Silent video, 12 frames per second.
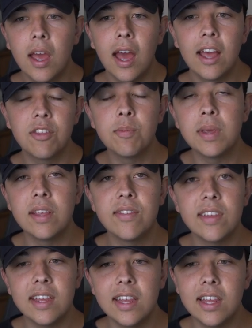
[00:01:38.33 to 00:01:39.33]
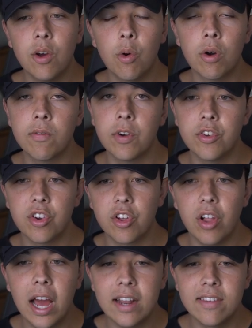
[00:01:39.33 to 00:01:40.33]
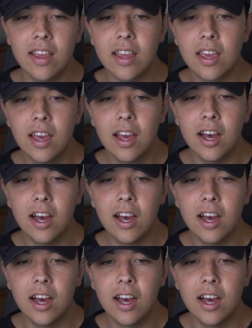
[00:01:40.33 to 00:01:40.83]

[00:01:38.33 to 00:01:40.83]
SPCE or Virgin Galactic.